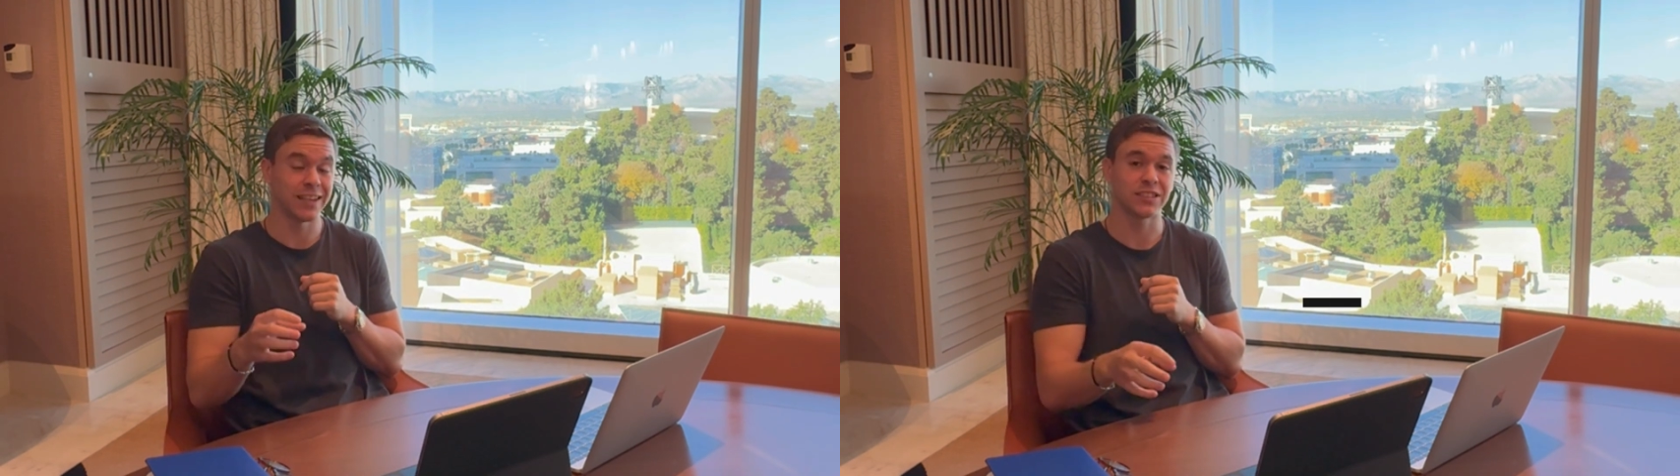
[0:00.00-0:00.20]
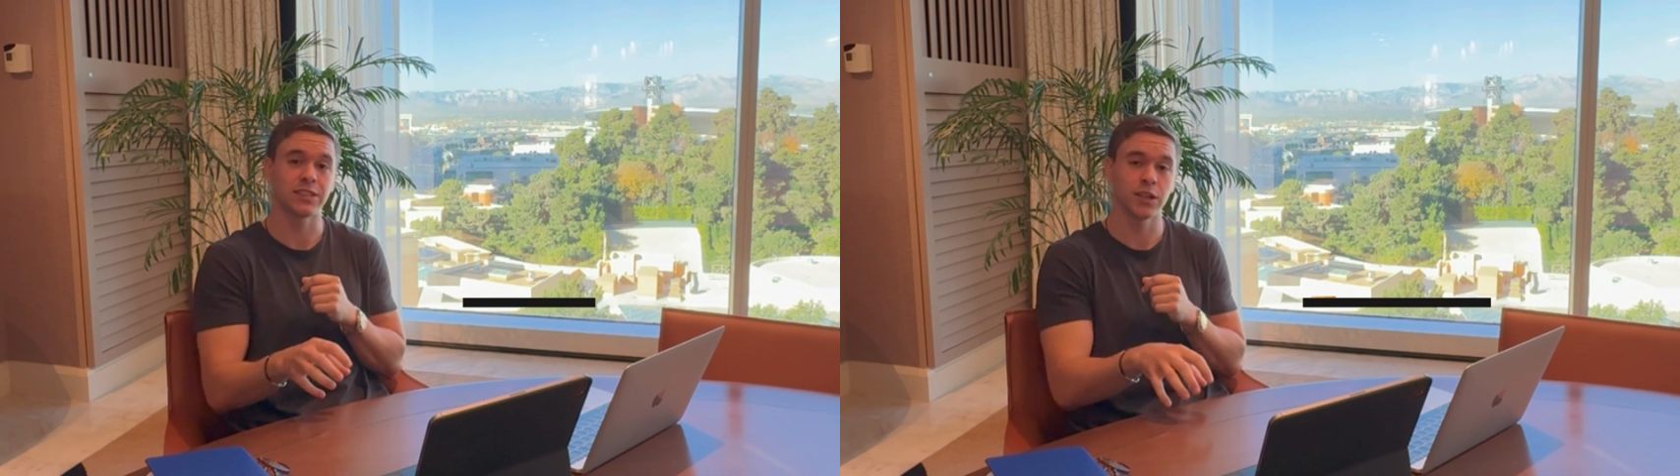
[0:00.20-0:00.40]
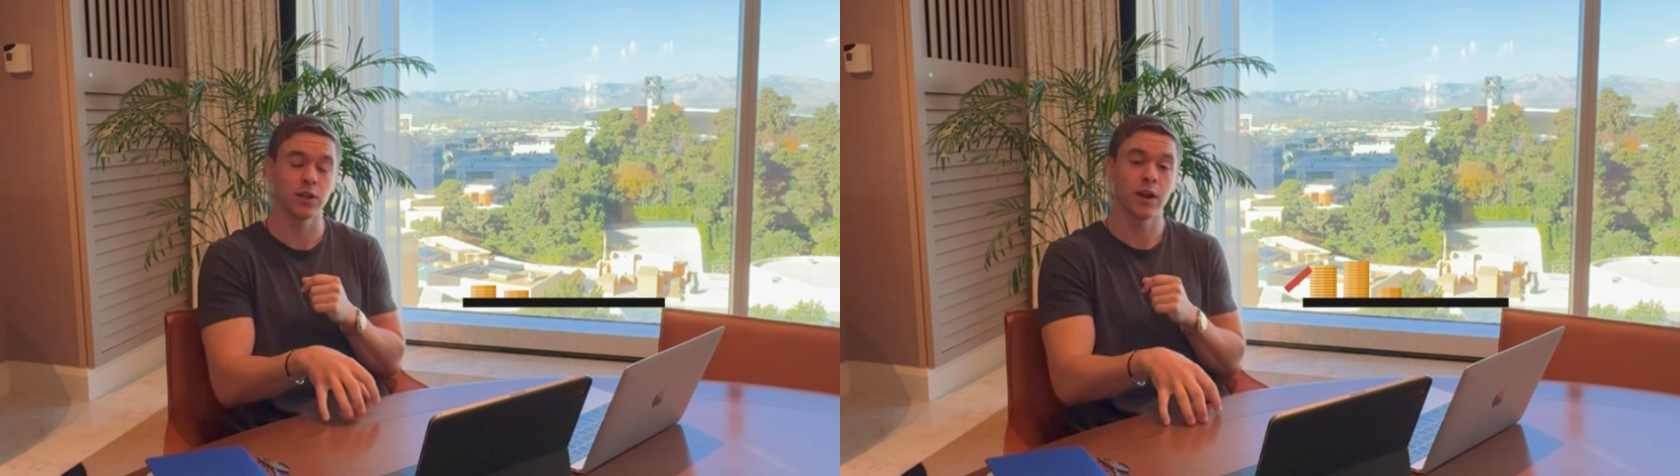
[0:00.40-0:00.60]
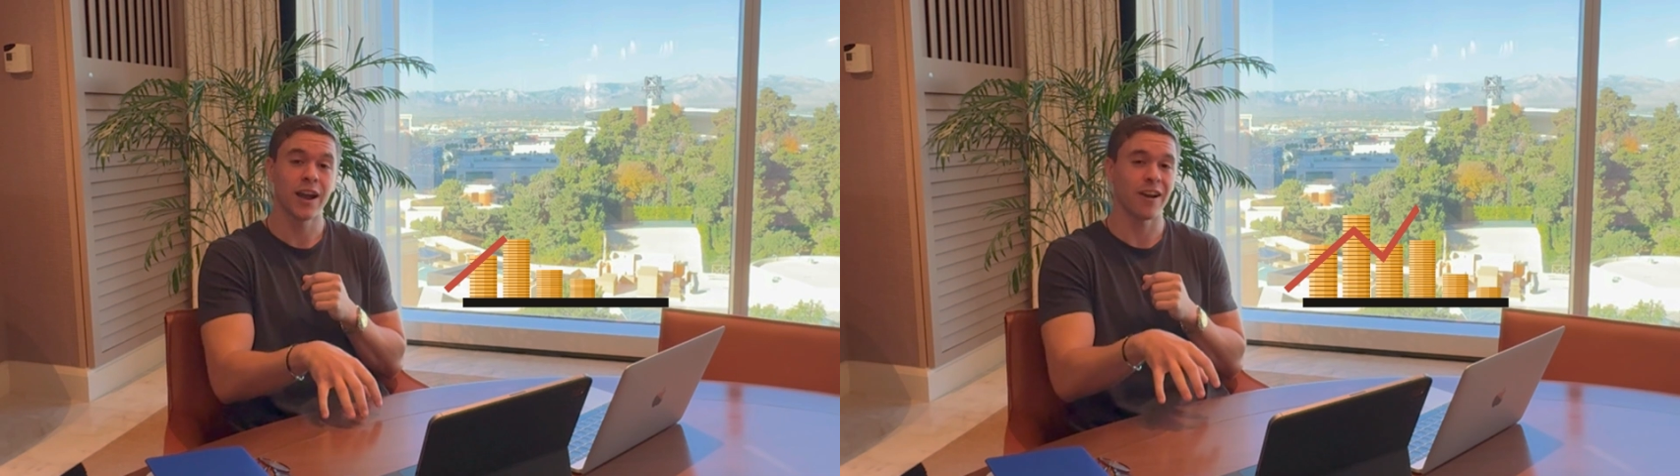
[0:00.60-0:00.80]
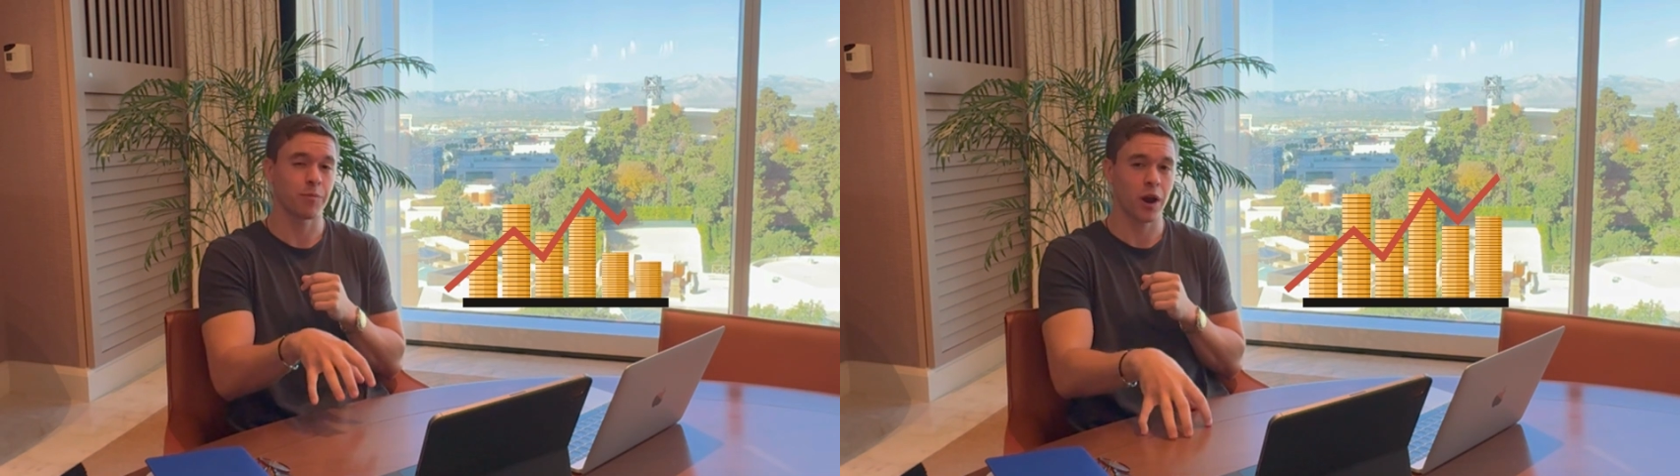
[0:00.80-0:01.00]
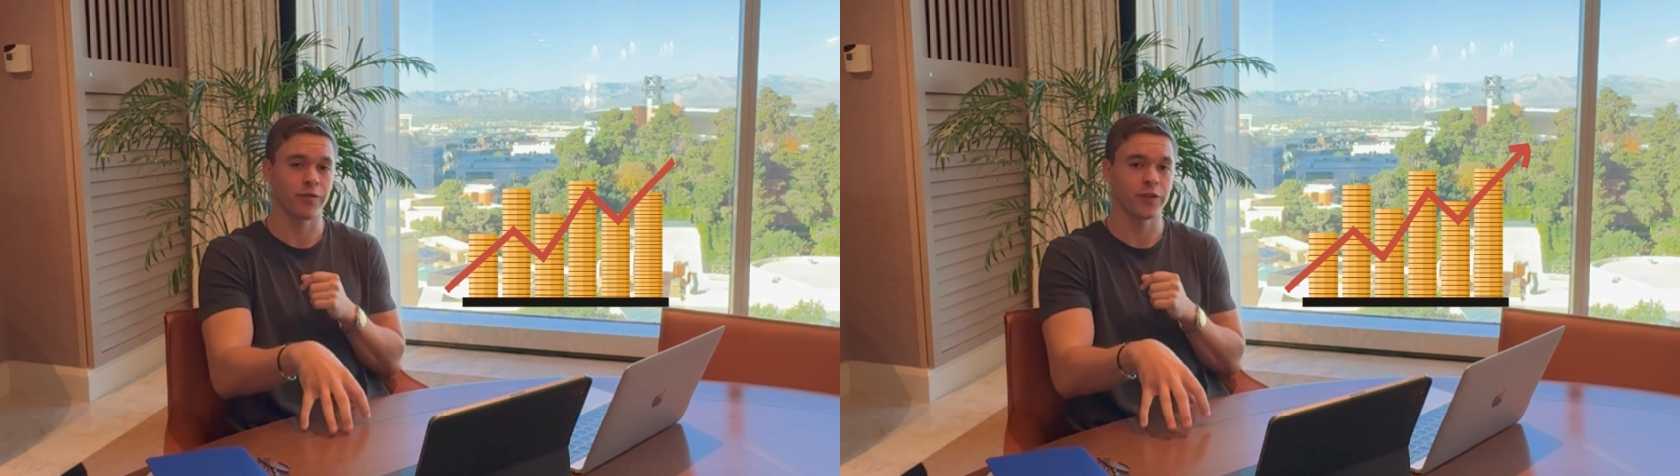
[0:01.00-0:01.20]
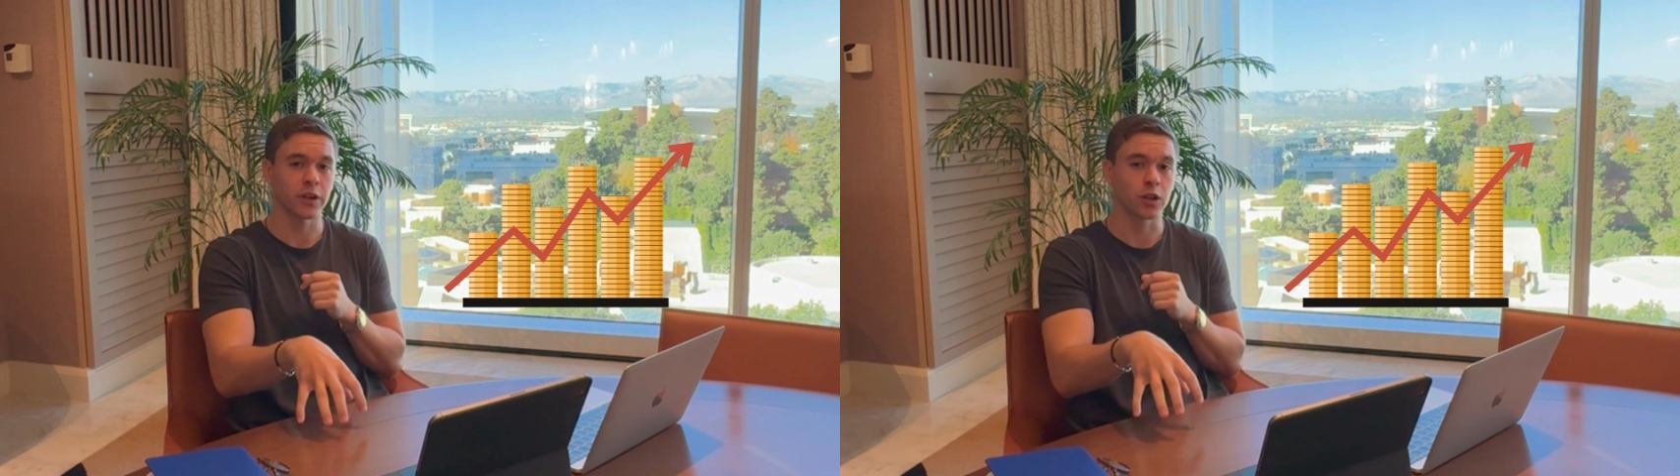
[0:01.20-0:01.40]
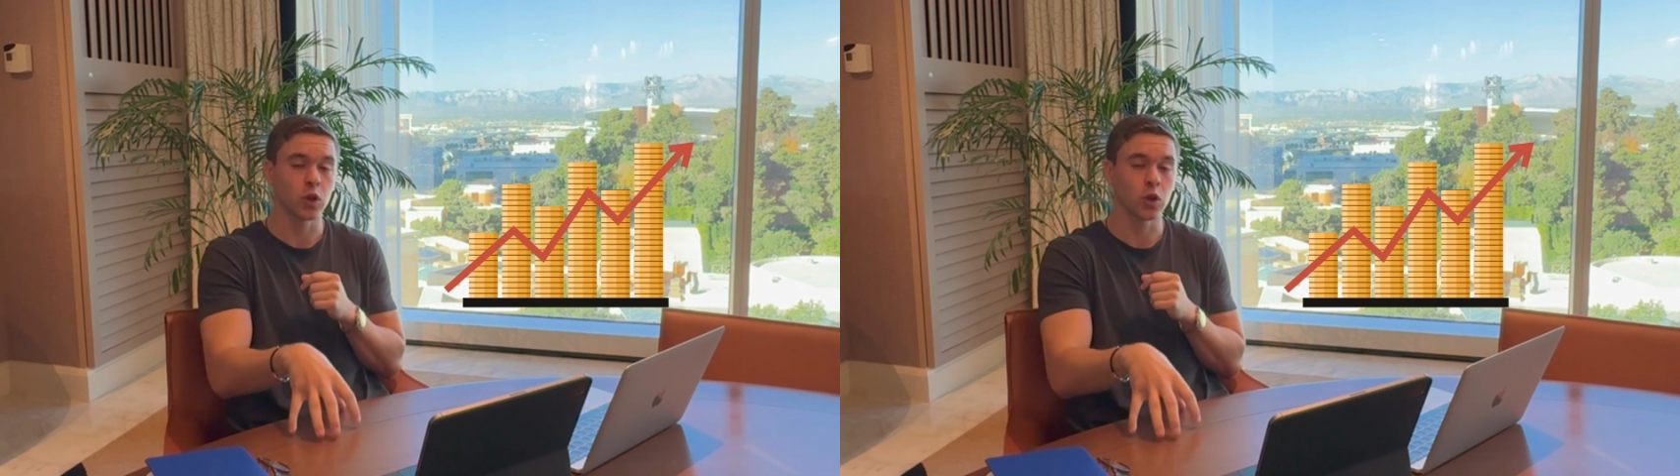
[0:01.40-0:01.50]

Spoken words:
This year, I profited